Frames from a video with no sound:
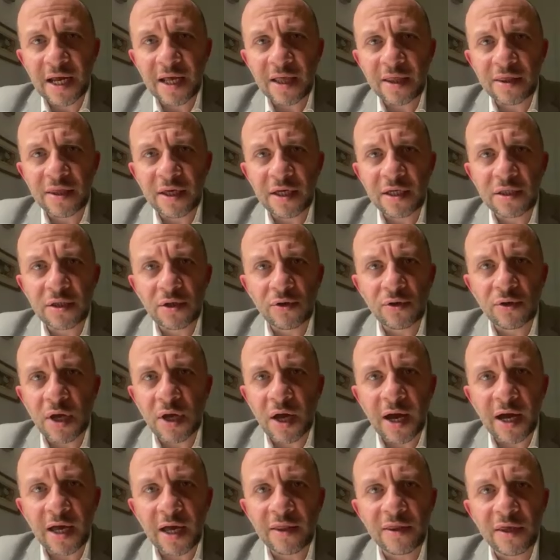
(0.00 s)
and they don't
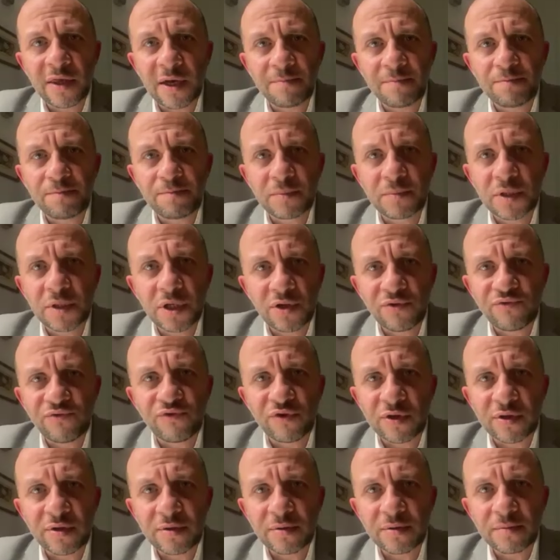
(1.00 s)
hide their
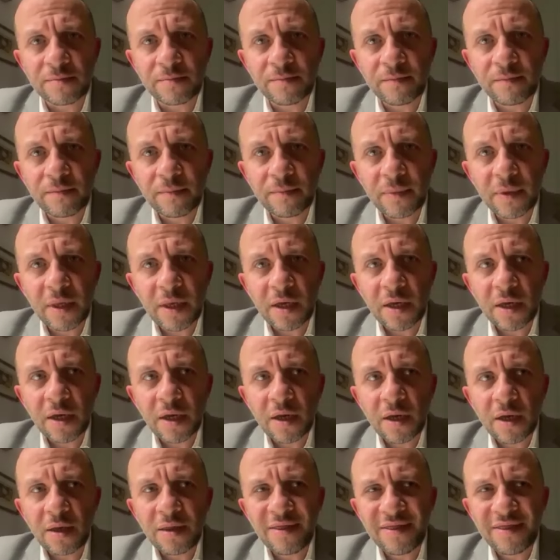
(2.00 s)
children.
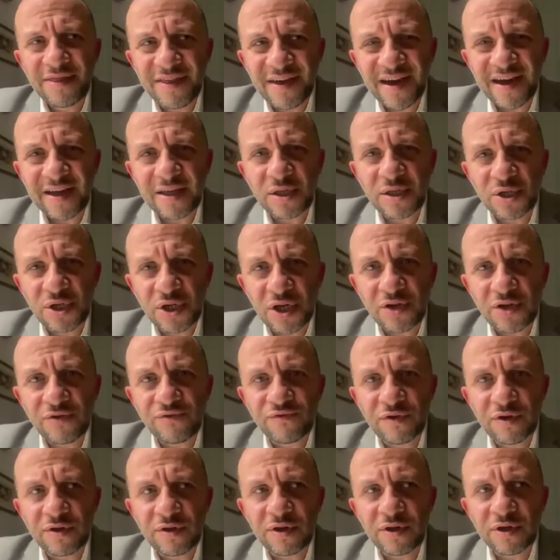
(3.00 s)
their
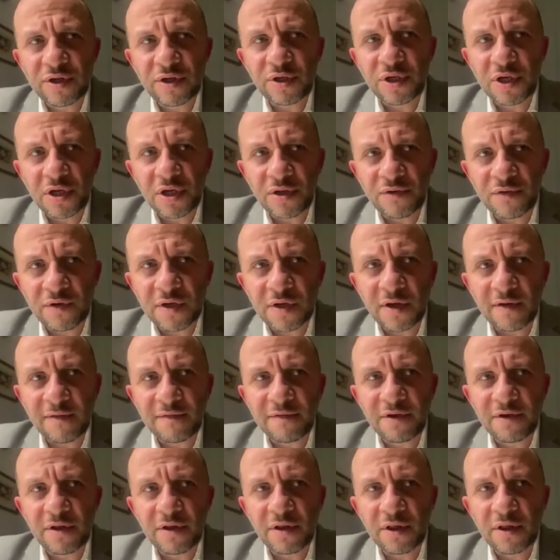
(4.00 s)
children, the children of
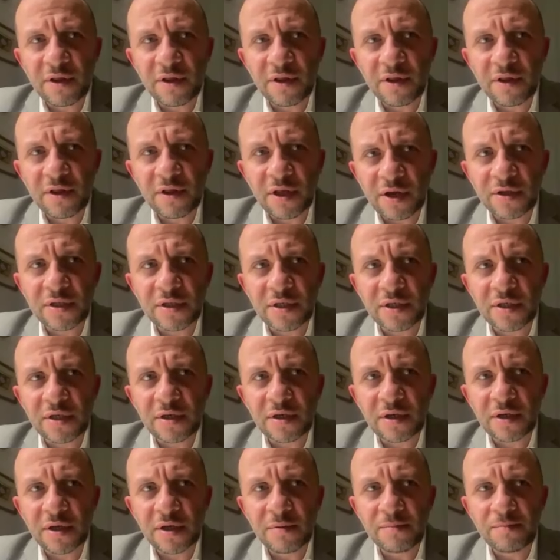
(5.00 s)
the
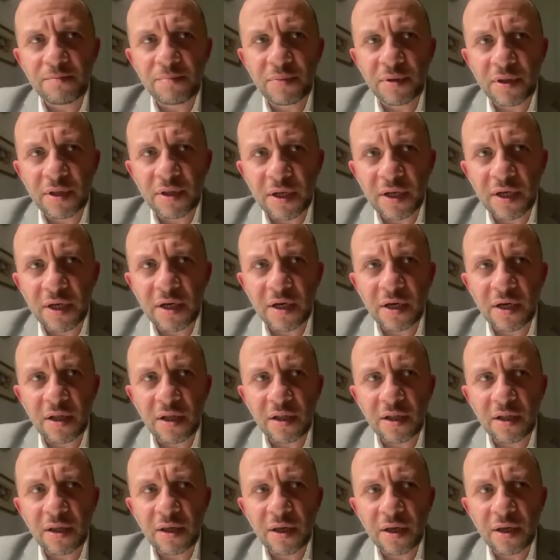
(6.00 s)
leaders in
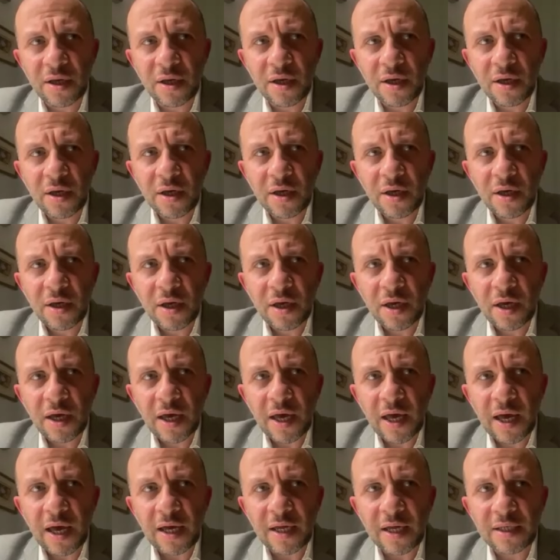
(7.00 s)
political
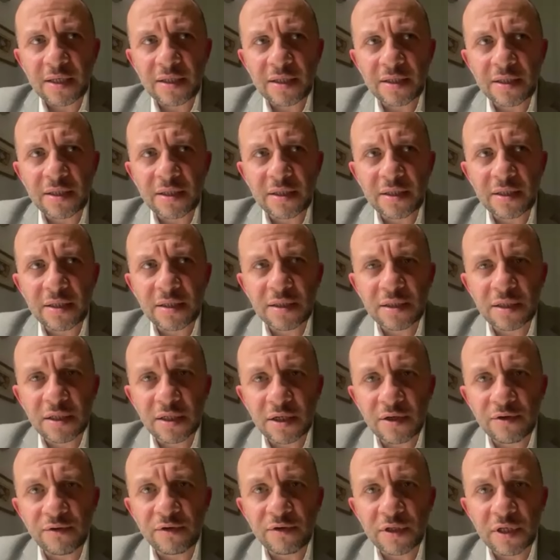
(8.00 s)
and
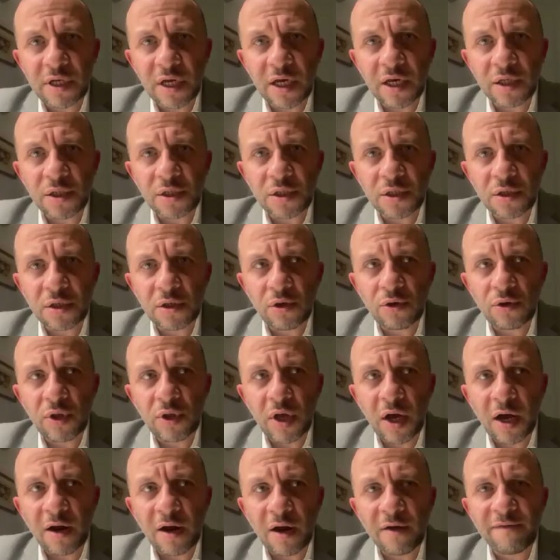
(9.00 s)
security echelon,
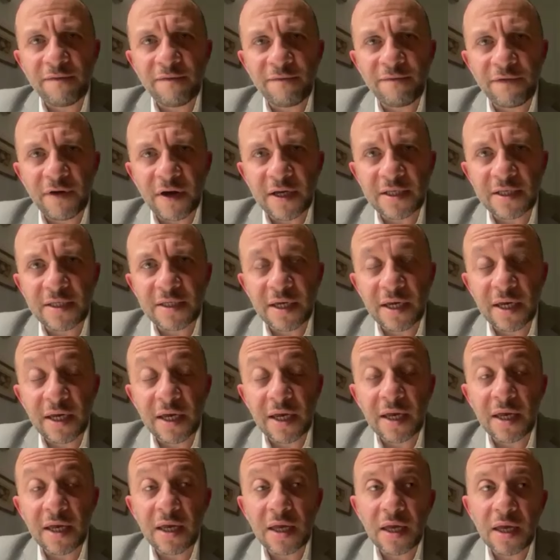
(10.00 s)
are
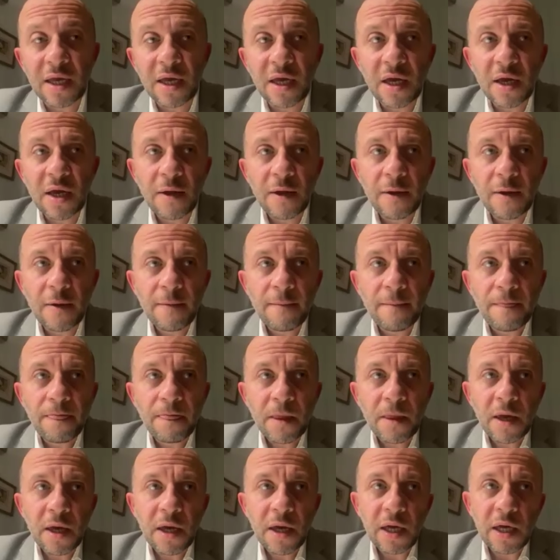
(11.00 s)
fighting.
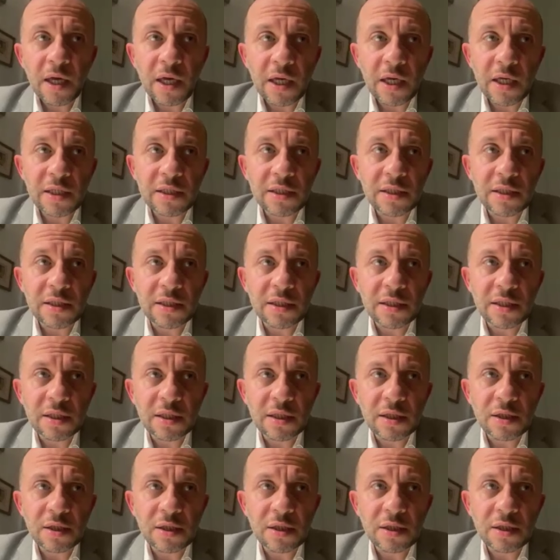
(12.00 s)
It
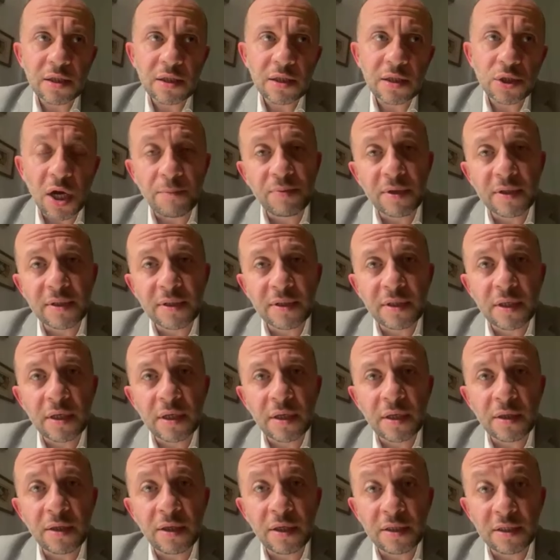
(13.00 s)

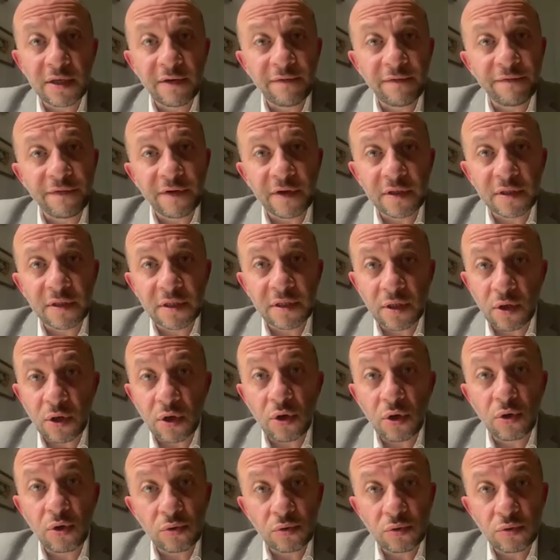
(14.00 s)
sharpened the difference,
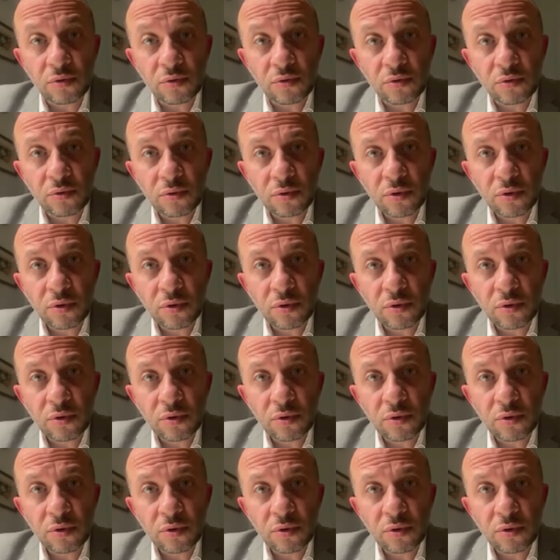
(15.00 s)
though,